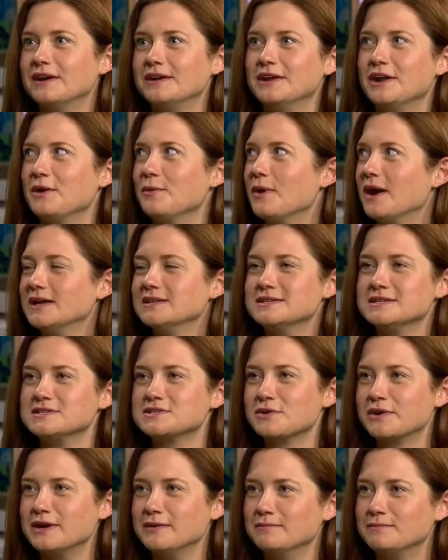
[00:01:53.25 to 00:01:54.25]
and why is this
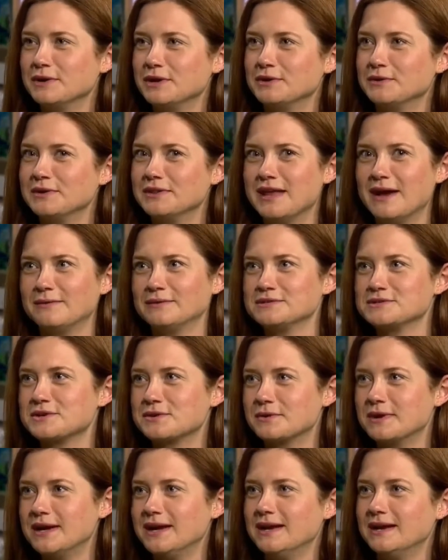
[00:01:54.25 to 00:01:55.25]
screen blue and that one's
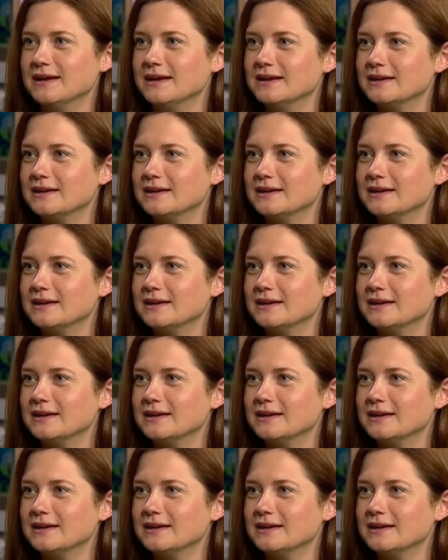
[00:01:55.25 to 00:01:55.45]
green?